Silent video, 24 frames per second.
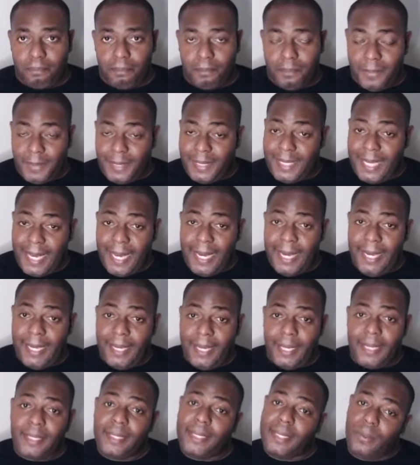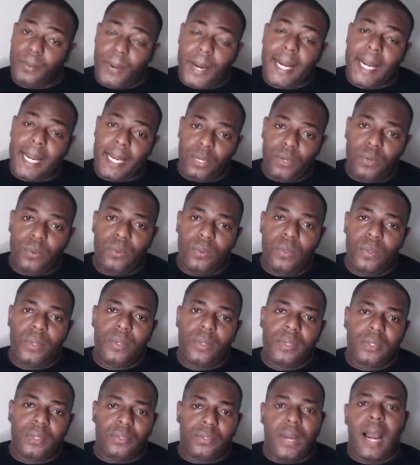selling is what I do.
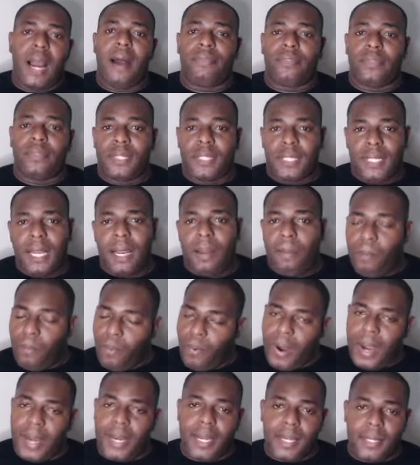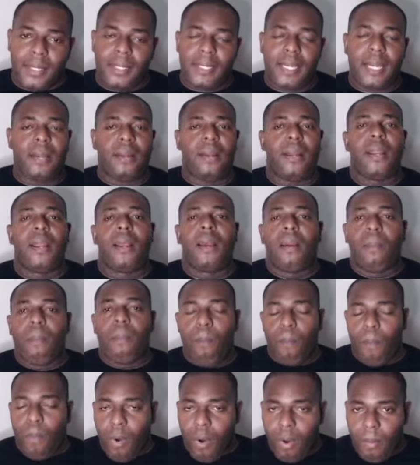So I have to sell. More I can sell,
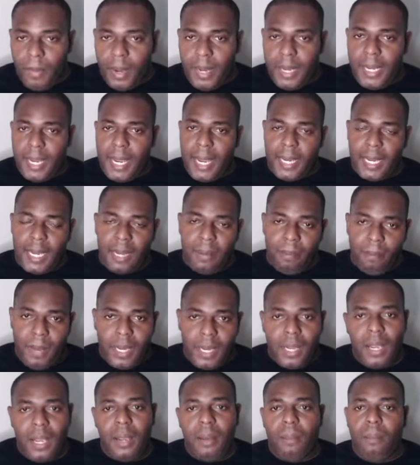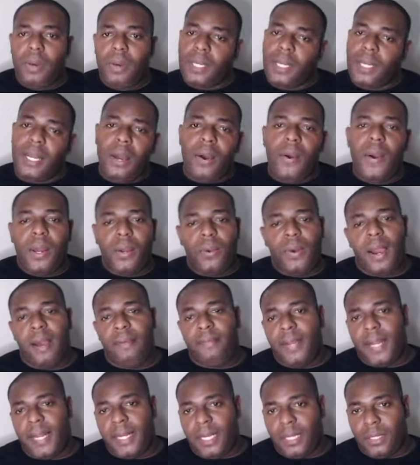more money I can make. But now I don't have
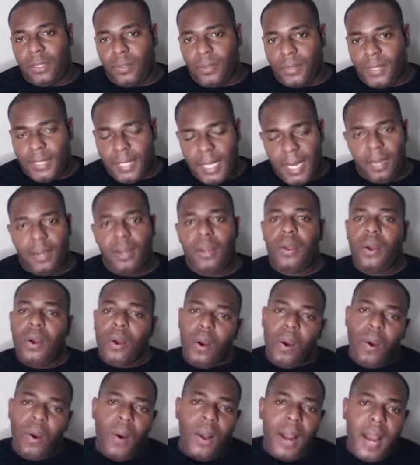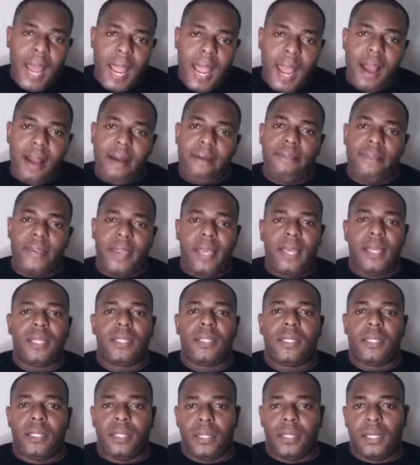nothing to sell. All I have
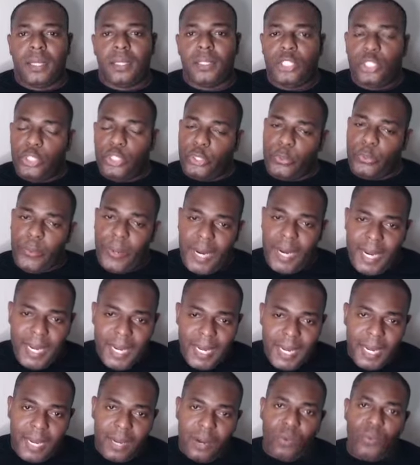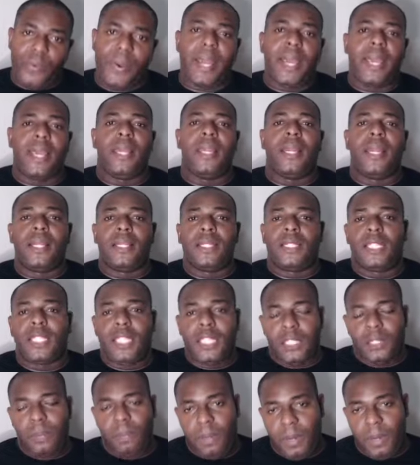is the training where they
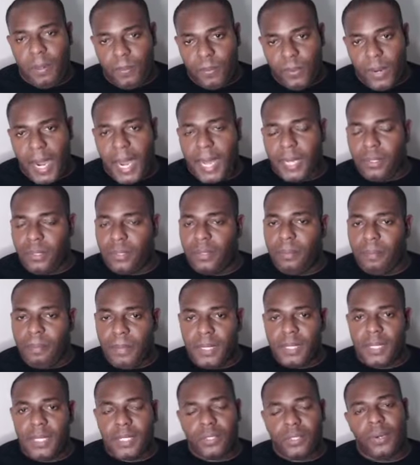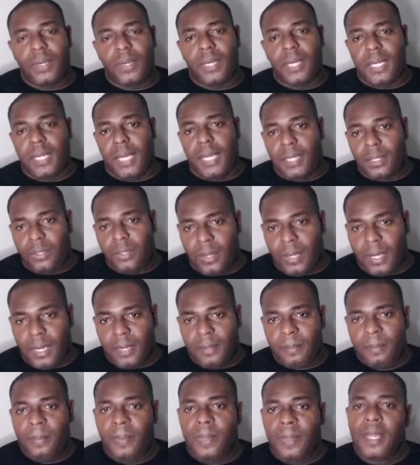teach people how to do business on the internet.
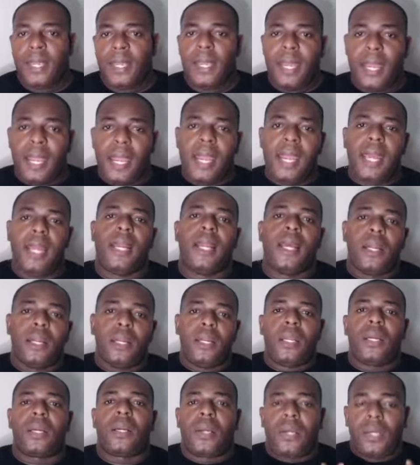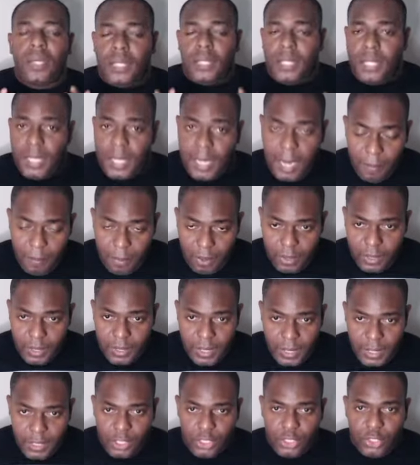And the good thing about
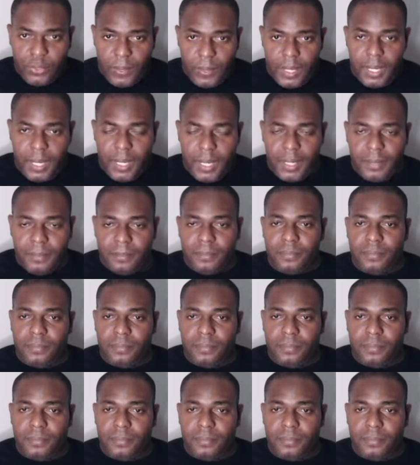this training,